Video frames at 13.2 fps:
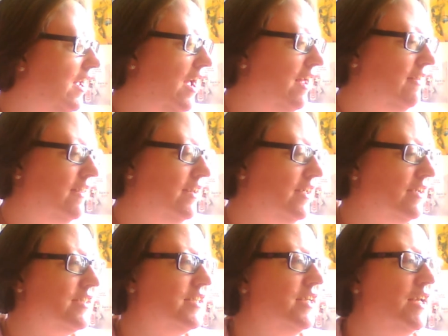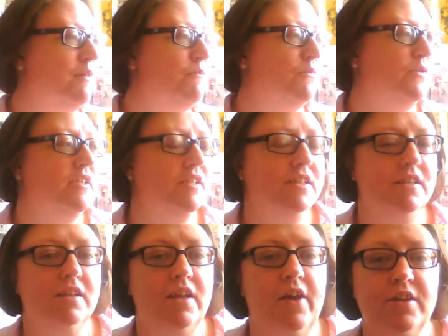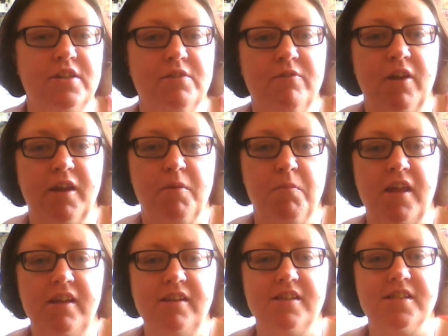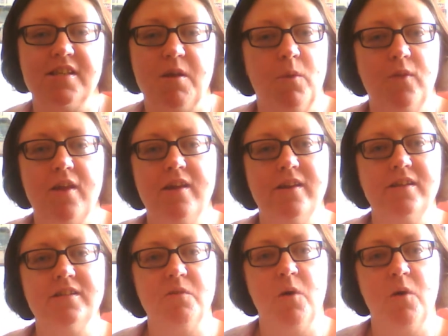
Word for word: Okay, the next thing I'm going to recommend is something that is